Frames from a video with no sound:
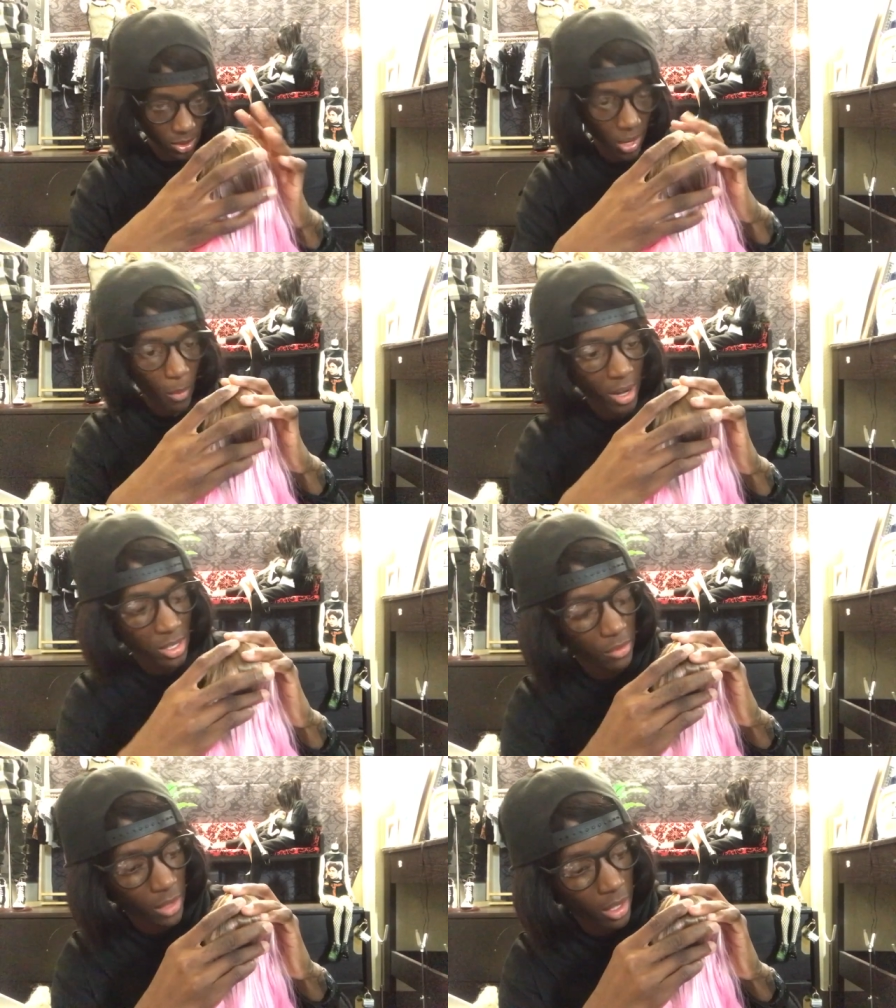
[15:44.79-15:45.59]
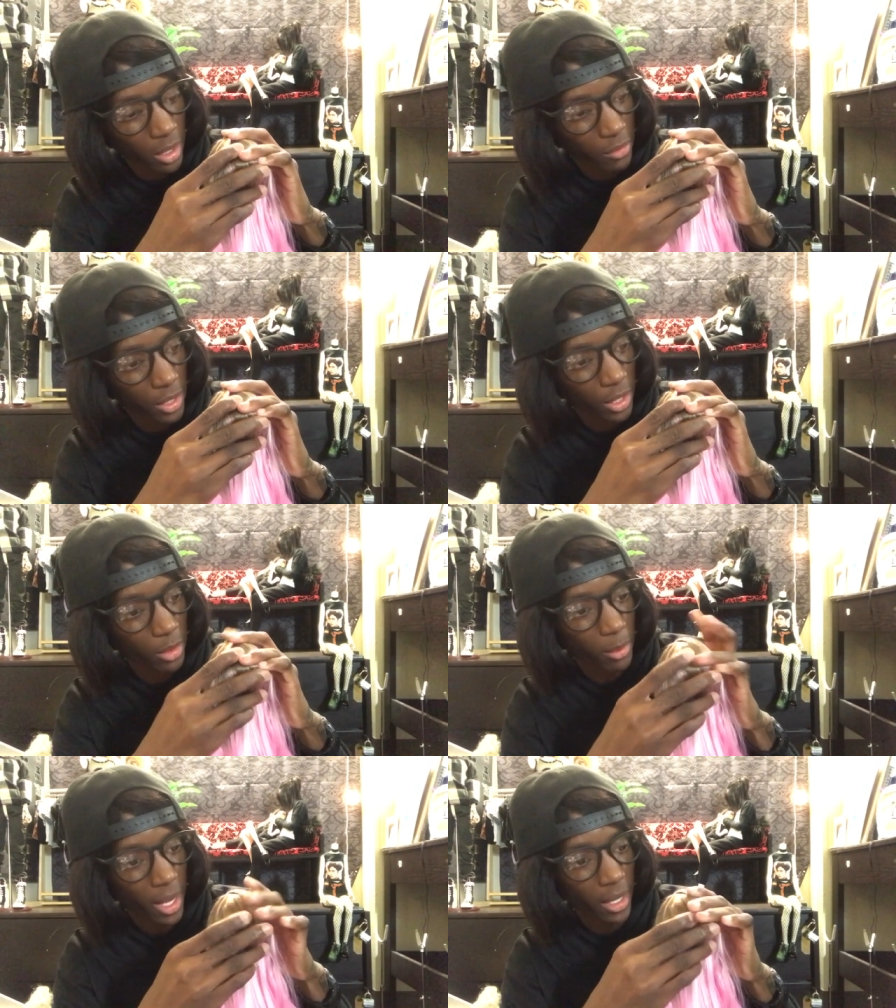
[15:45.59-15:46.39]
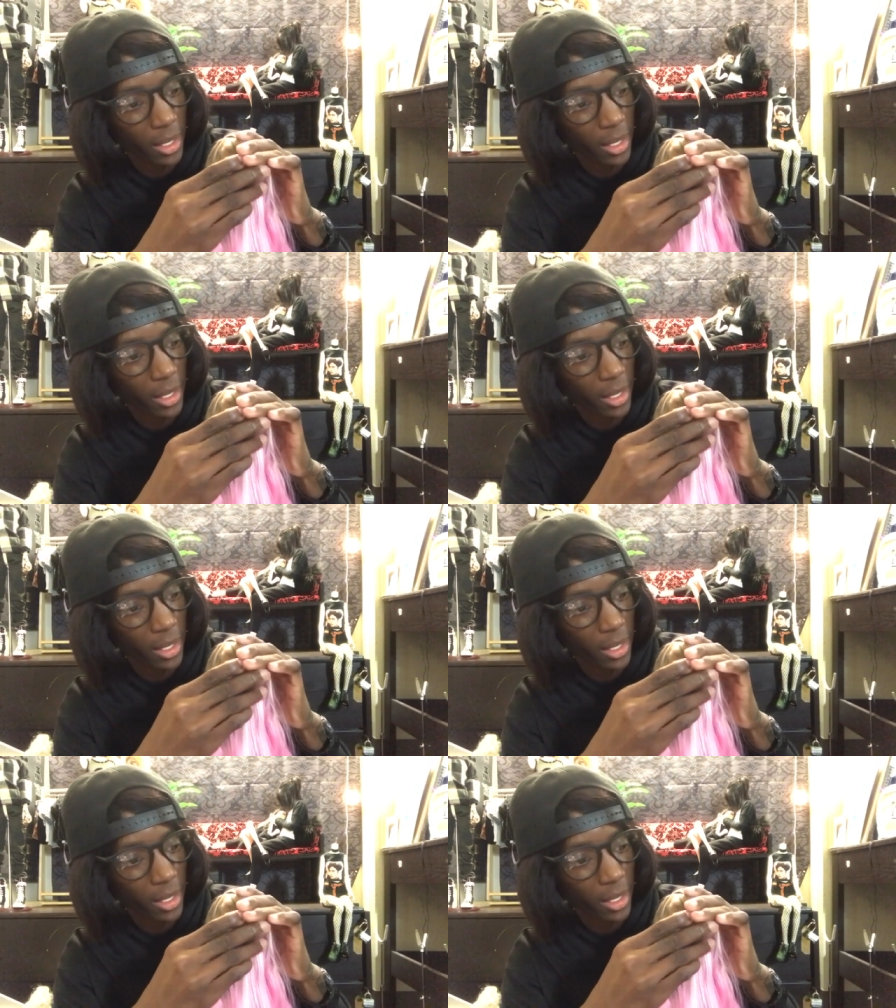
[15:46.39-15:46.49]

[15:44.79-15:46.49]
So I watched a video by